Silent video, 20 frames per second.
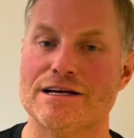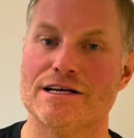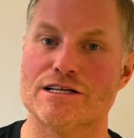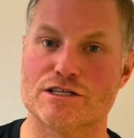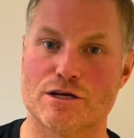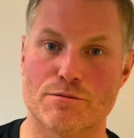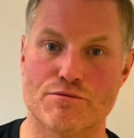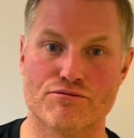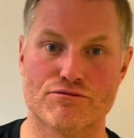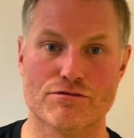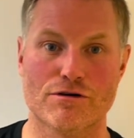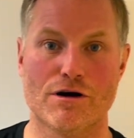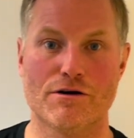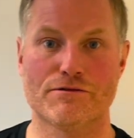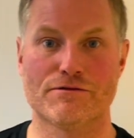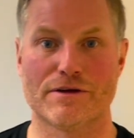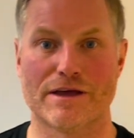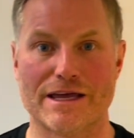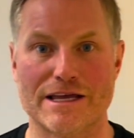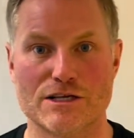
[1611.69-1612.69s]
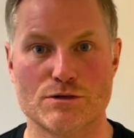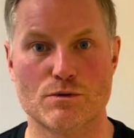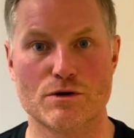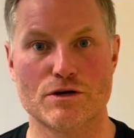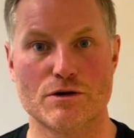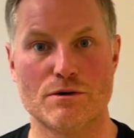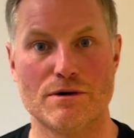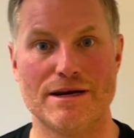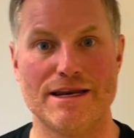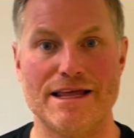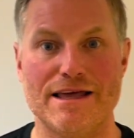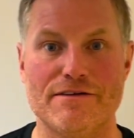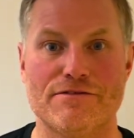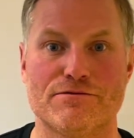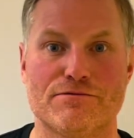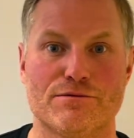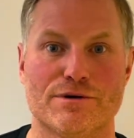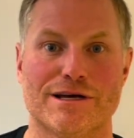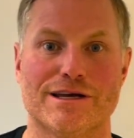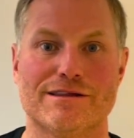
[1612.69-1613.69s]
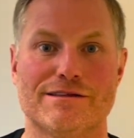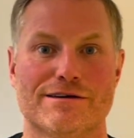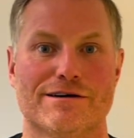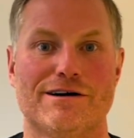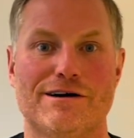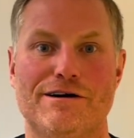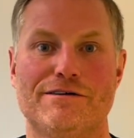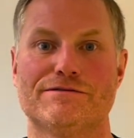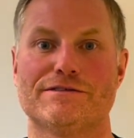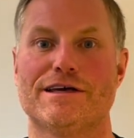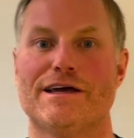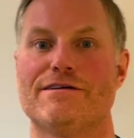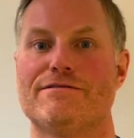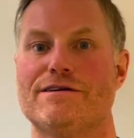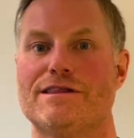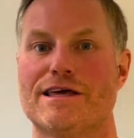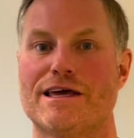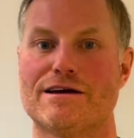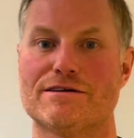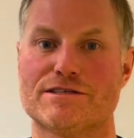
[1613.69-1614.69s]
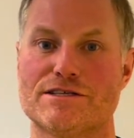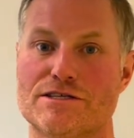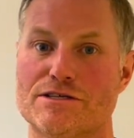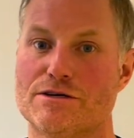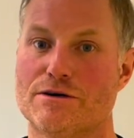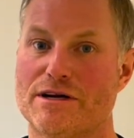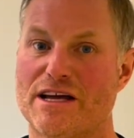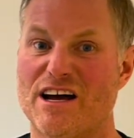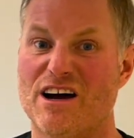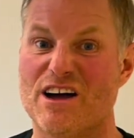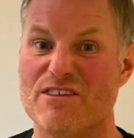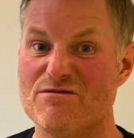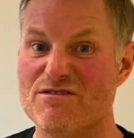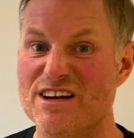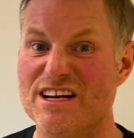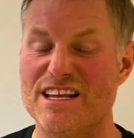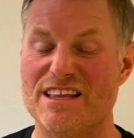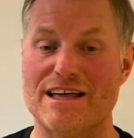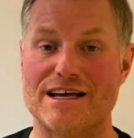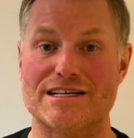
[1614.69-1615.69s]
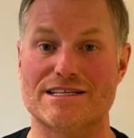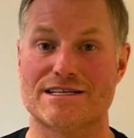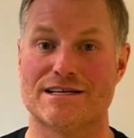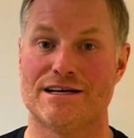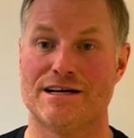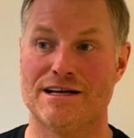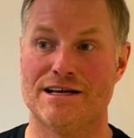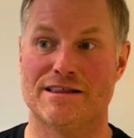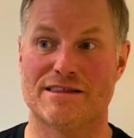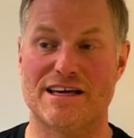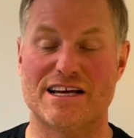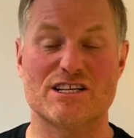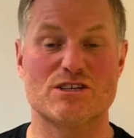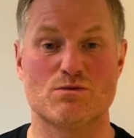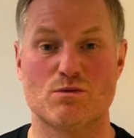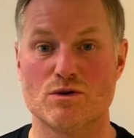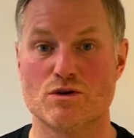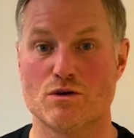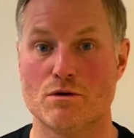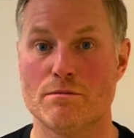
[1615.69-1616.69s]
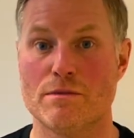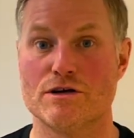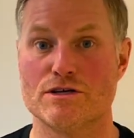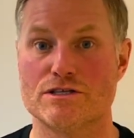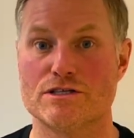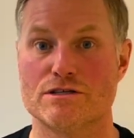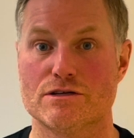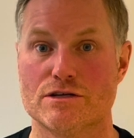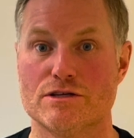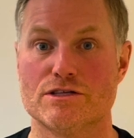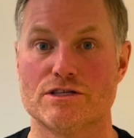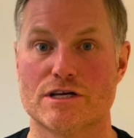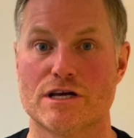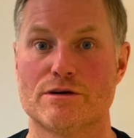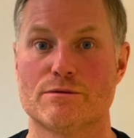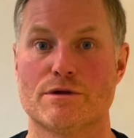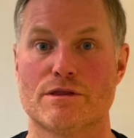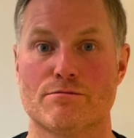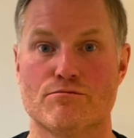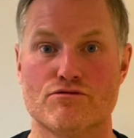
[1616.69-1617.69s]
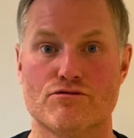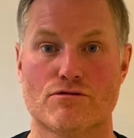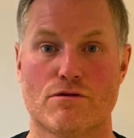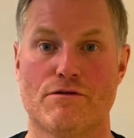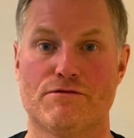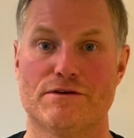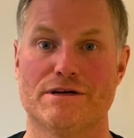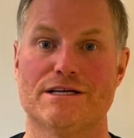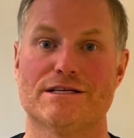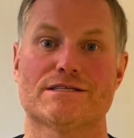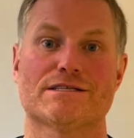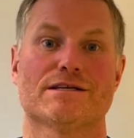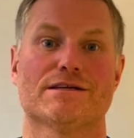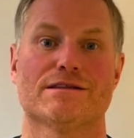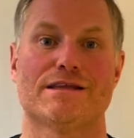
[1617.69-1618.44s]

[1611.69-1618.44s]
So profit is what you're left with after everything else has gone out. And really that's what you're most concerned with, profit.